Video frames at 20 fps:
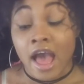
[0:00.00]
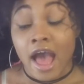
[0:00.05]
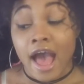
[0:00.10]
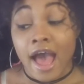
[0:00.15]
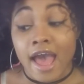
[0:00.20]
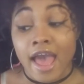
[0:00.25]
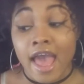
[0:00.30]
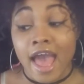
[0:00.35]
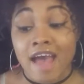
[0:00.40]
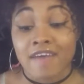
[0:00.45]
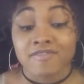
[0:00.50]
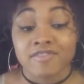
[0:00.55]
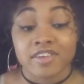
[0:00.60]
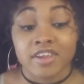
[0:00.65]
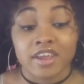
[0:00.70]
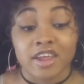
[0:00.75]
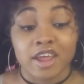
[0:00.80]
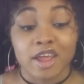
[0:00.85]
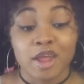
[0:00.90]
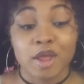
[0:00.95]
I have
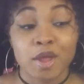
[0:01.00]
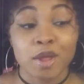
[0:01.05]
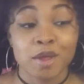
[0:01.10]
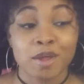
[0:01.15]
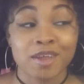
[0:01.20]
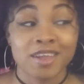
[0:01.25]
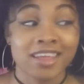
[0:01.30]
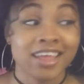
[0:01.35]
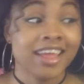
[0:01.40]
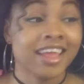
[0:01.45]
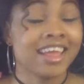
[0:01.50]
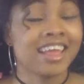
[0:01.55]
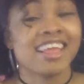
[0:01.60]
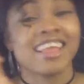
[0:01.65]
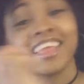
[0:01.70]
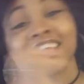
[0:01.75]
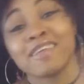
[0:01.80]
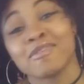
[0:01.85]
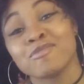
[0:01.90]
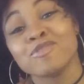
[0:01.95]
to
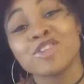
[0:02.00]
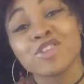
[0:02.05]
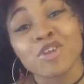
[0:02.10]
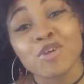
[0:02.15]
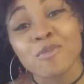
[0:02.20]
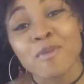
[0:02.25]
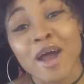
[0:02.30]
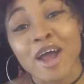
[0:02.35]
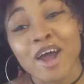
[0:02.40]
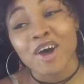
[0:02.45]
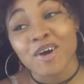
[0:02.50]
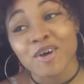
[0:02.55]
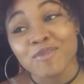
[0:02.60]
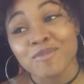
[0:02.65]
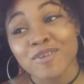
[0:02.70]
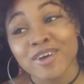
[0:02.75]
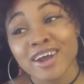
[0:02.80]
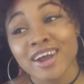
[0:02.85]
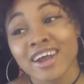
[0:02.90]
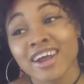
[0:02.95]
do
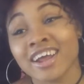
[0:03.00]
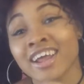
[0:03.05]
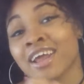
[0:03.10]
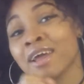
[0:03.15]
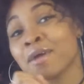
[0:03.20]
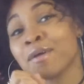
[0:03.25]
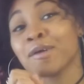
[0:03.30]
homework,